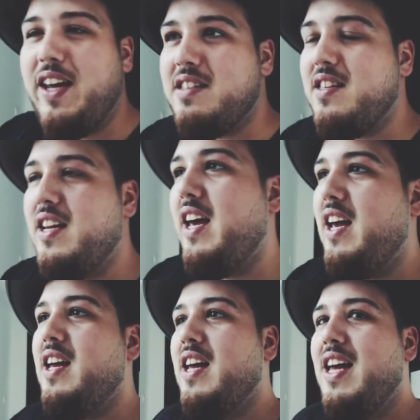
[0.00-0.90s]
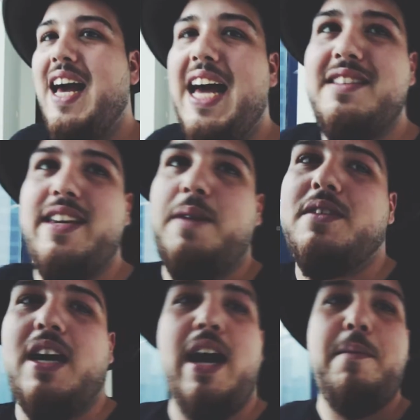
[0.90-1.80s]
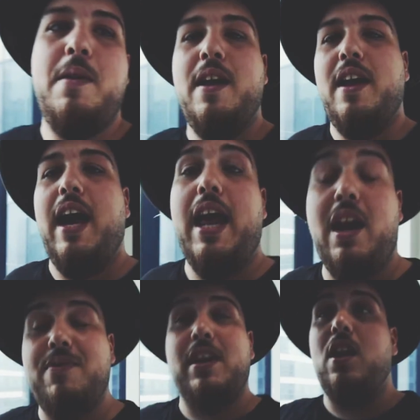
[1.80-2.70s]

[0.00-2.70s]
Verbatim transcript: to yesterday at the same time. And I feel a